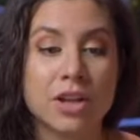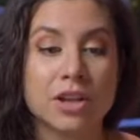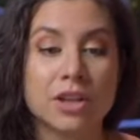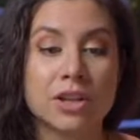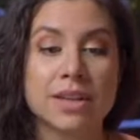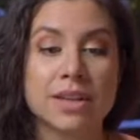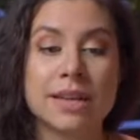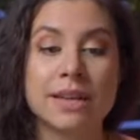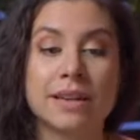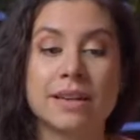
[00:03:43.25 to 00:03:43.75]

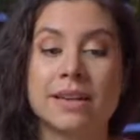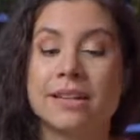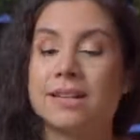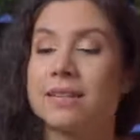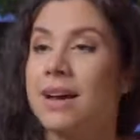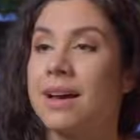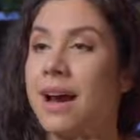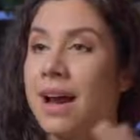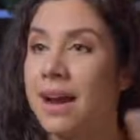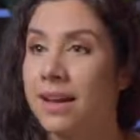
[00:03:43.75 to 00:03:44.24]
looking
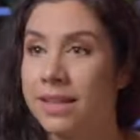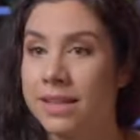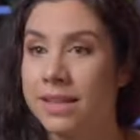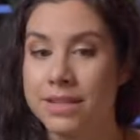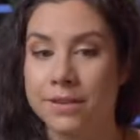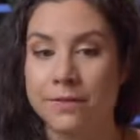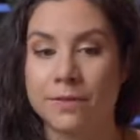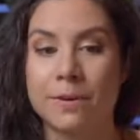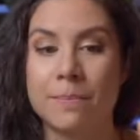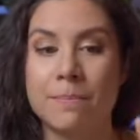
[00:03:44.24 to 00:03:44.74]
entirely
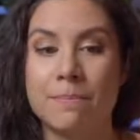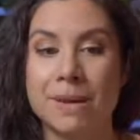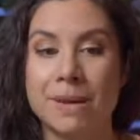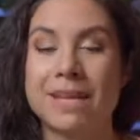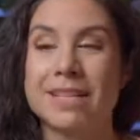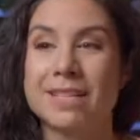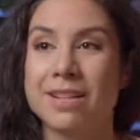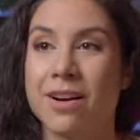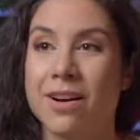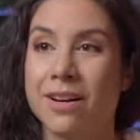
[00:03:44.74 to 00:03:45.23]
different
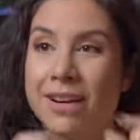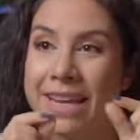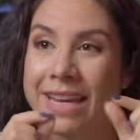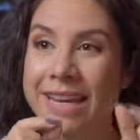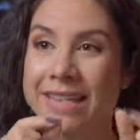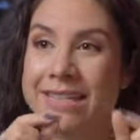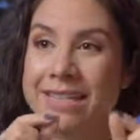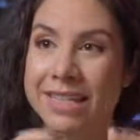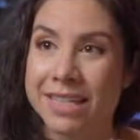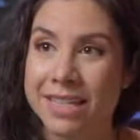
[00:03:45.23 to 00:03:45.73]
based on
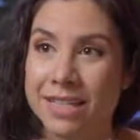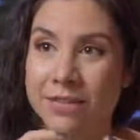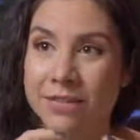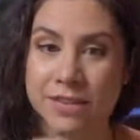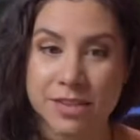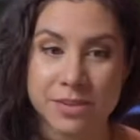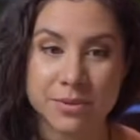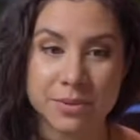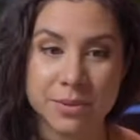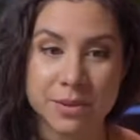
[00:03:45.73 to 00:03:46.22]
its
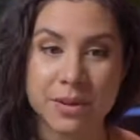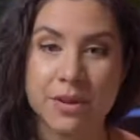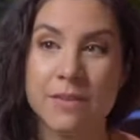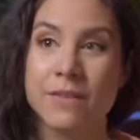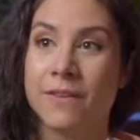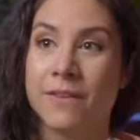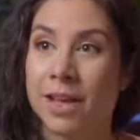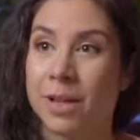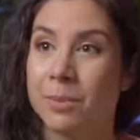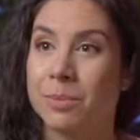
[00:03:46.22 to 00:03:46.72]
individual
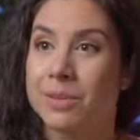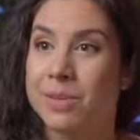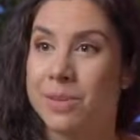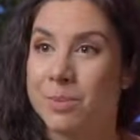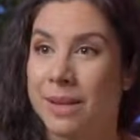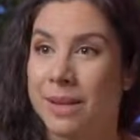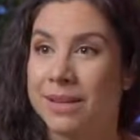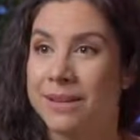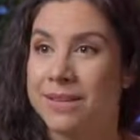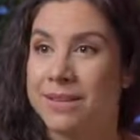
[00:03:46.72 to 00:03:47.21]
available
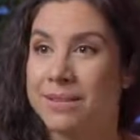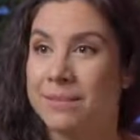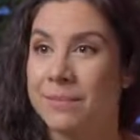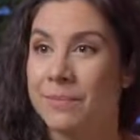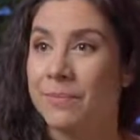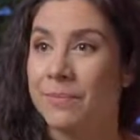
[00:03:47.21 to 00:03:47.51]
space.